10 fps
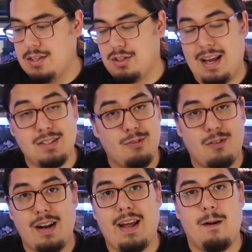So as of
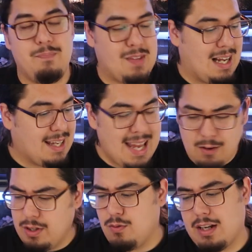right now, I
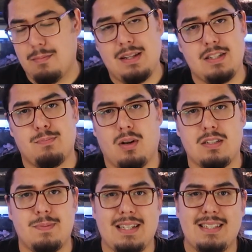can't really recommend this
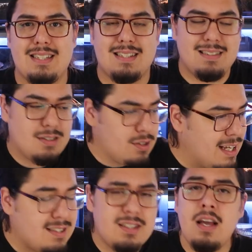product, because
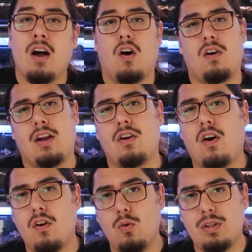it's
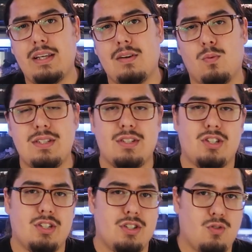not only was it
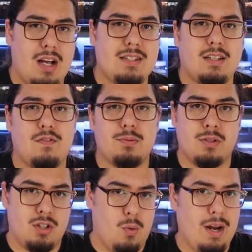just a drastic difference
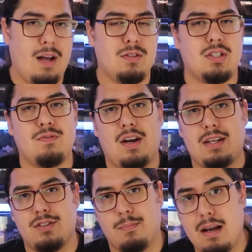with someone else's
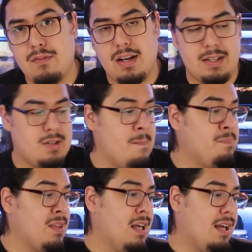findings to my findings,
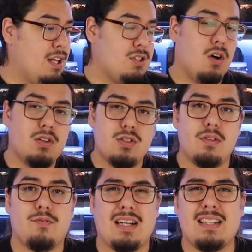it's also
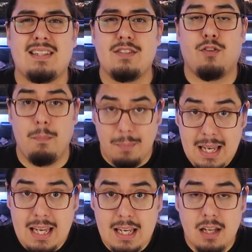the fact that for
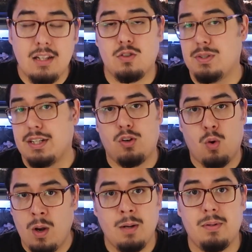me, this was
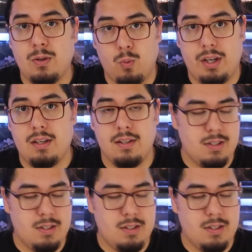incredibly weak.